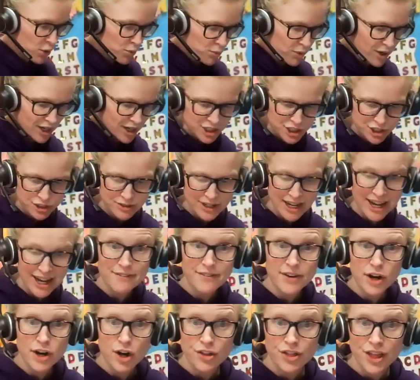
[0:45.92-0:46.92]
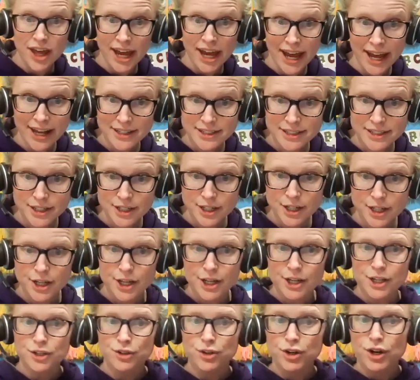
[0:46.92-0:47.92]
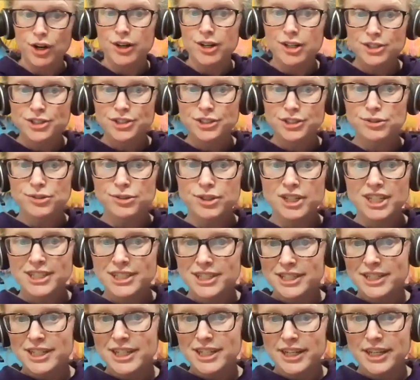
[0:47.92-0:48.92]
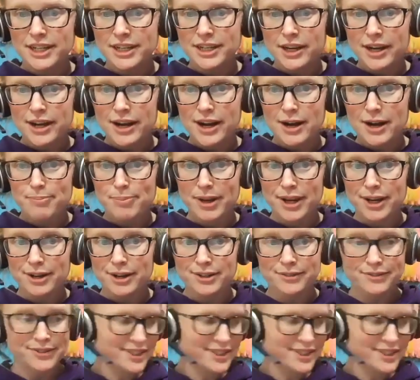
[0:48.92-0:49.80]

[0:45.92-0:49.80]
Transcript: Once you have all that, you're also going to need a pair